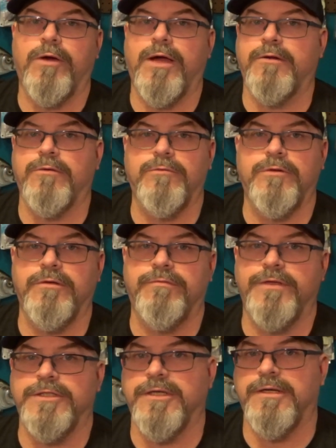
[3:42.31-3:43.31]
I don't really
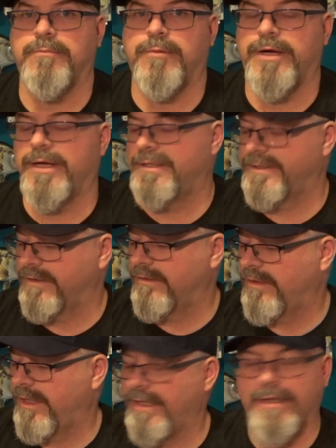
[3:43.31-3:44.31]
fish any braid,
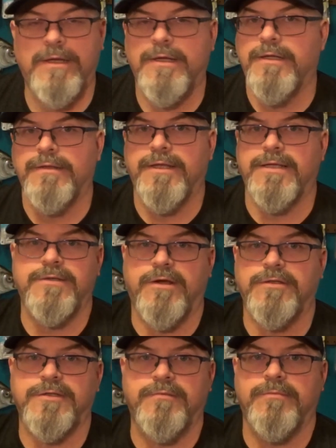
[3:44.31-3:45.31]
so hey, that's
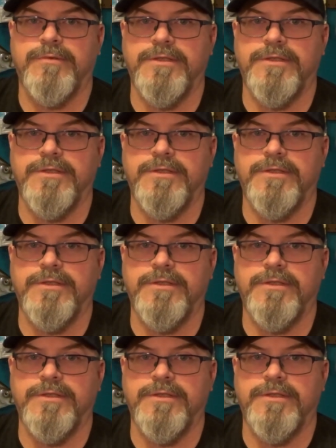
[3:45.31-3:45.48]
awesome.